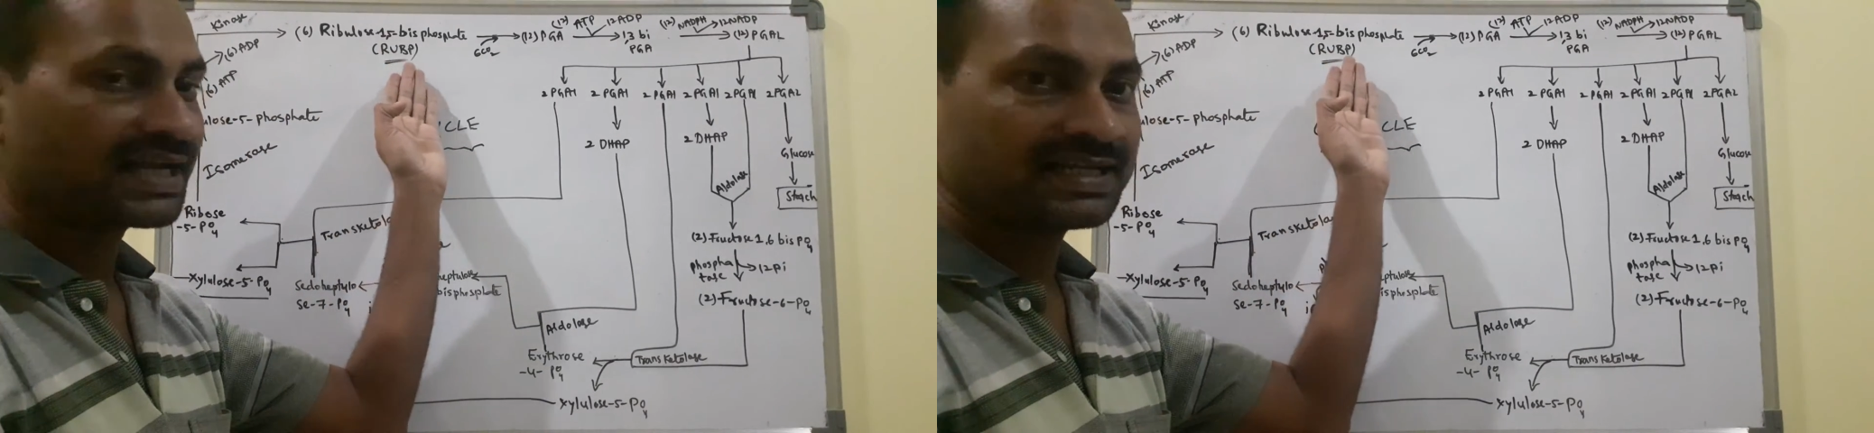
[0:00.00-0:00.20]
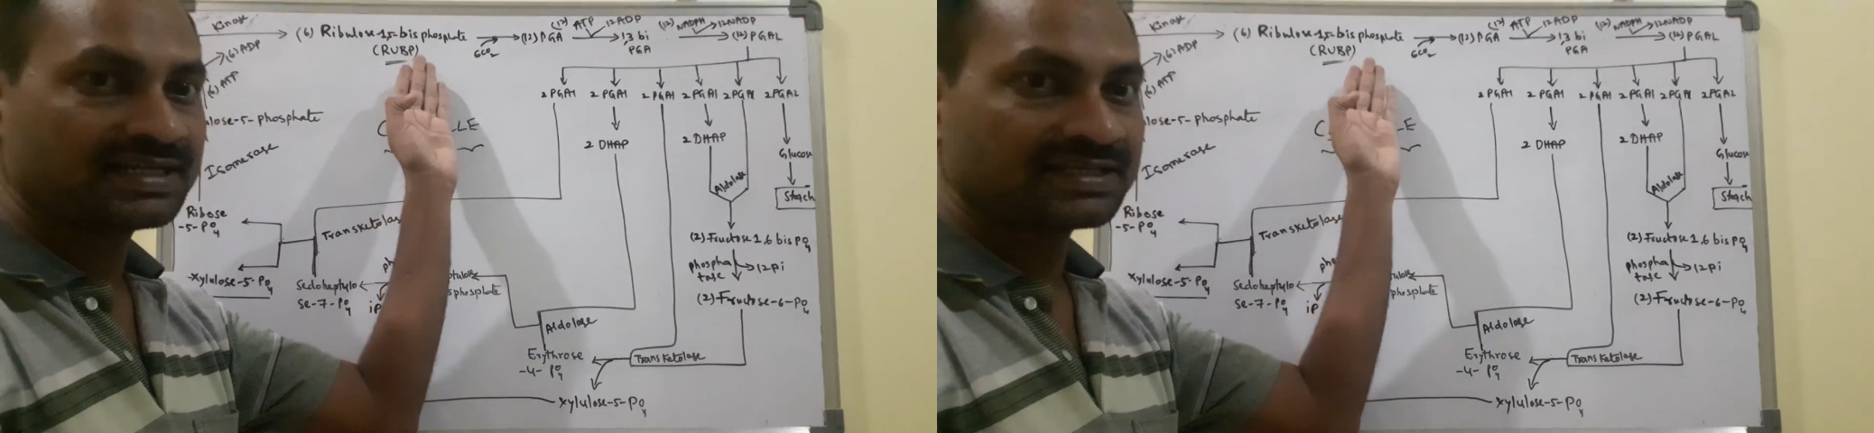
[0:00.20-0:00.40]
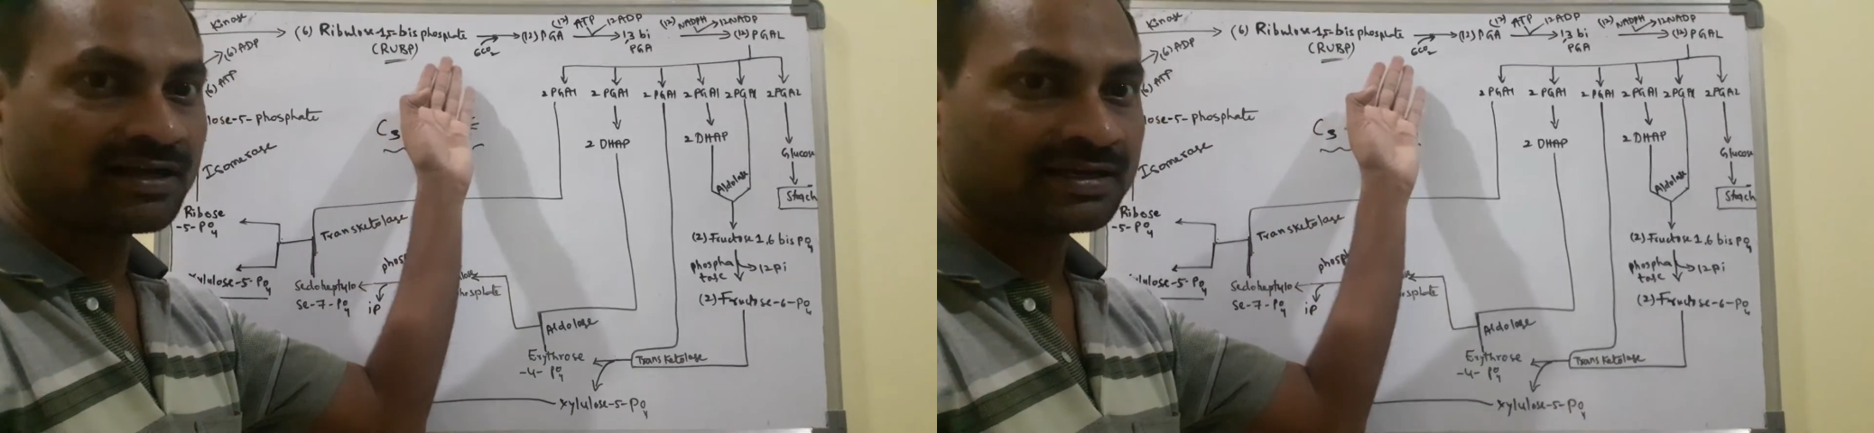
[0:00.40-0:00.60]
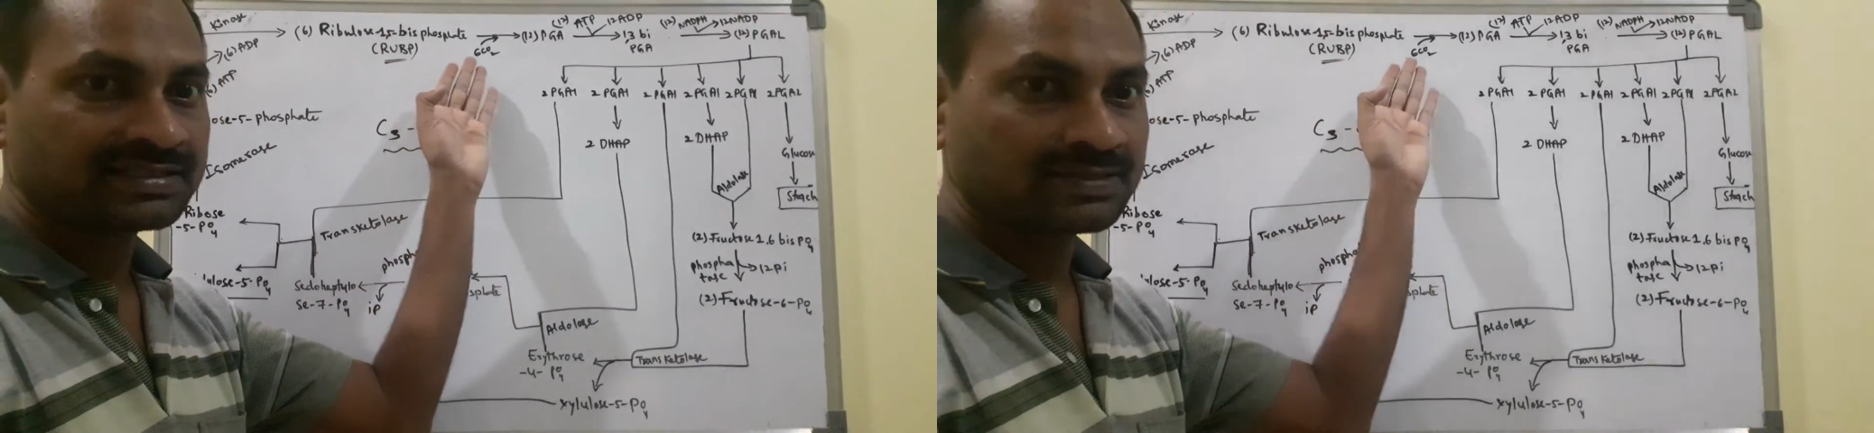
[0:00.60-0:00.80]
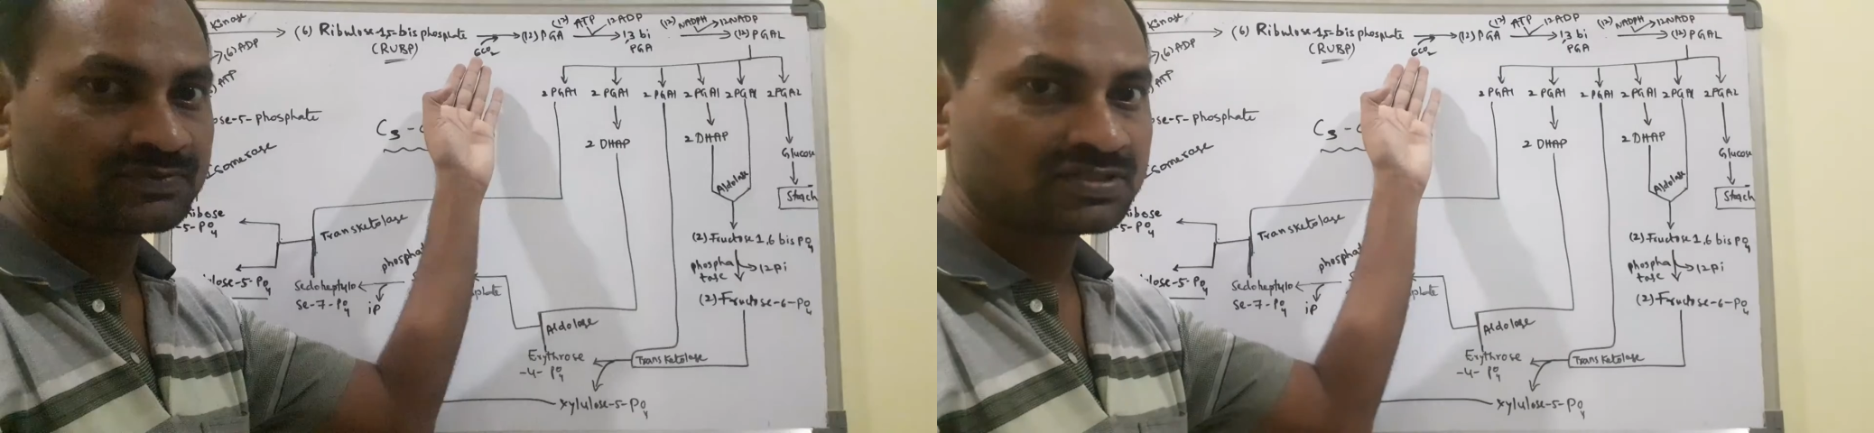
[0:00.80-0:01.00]
again it
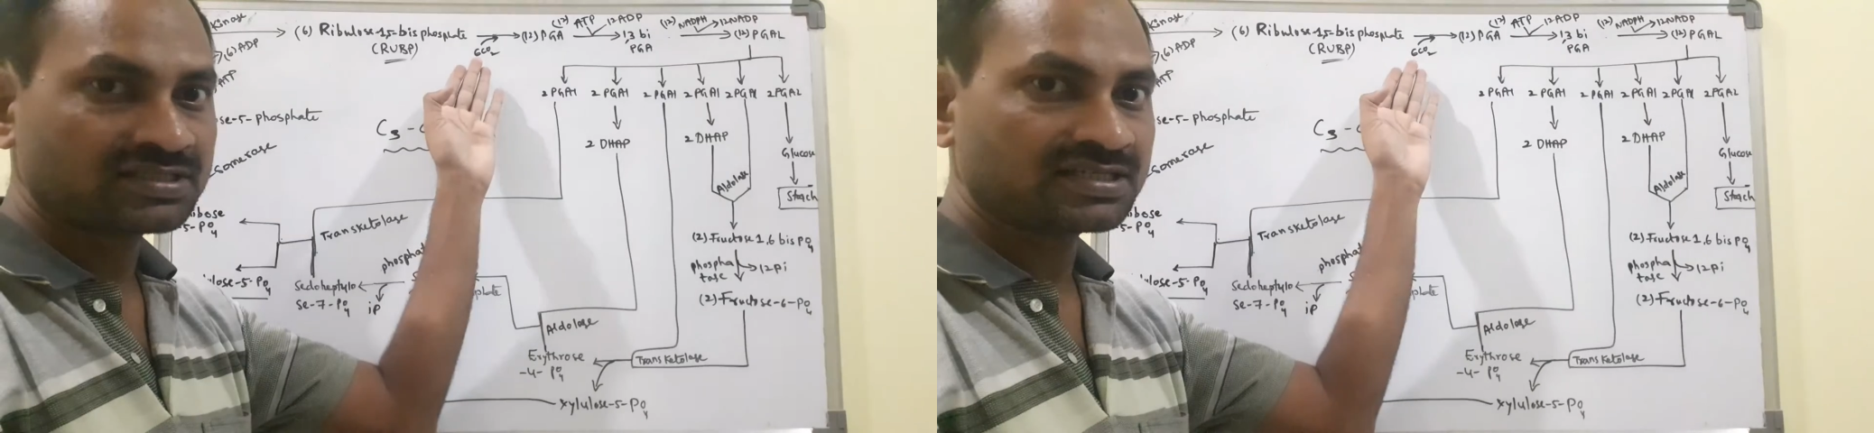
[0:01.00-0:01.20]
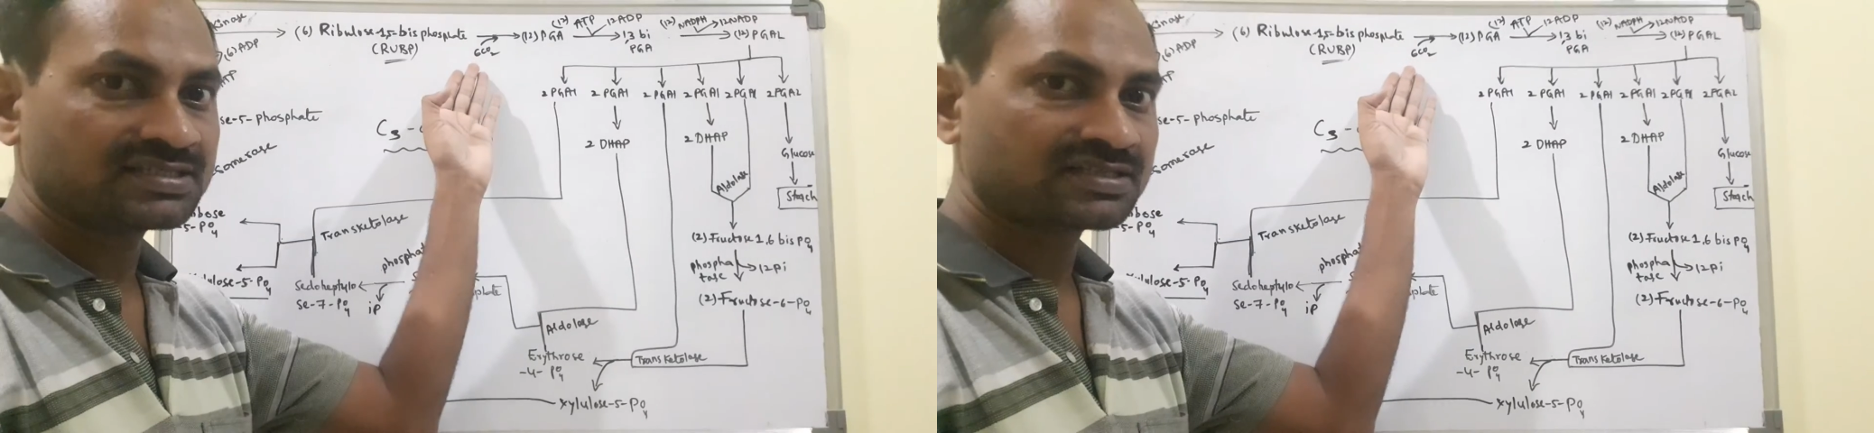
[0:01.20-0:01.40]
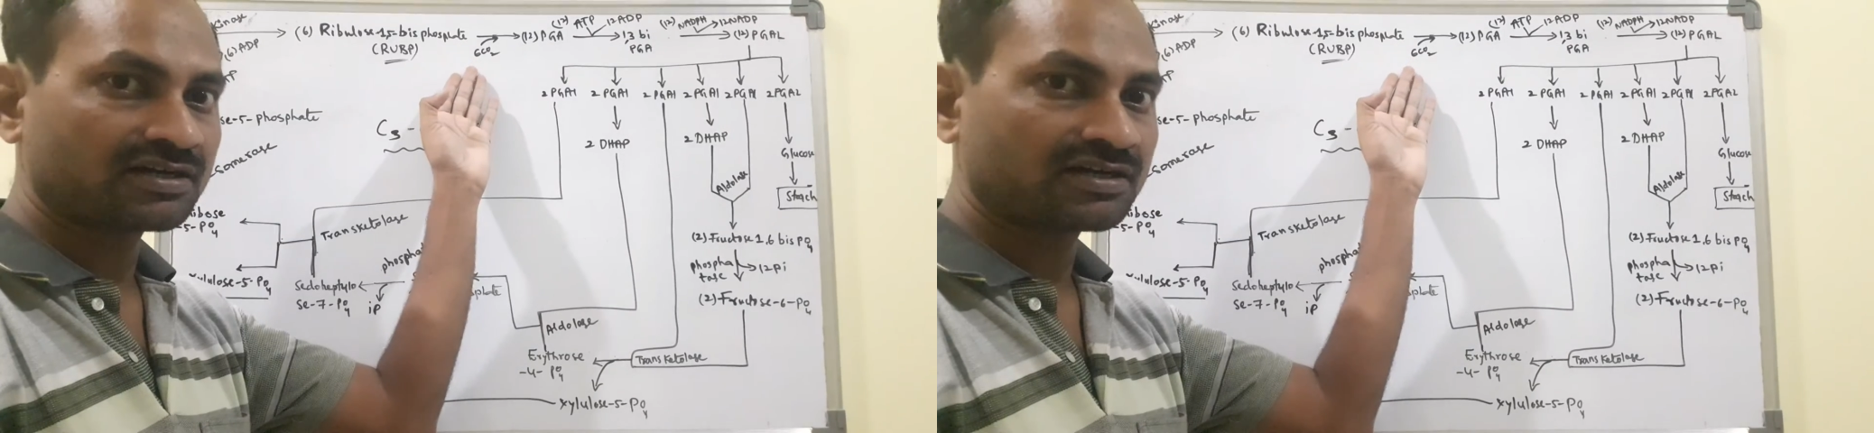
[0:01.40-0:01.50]
accepts 6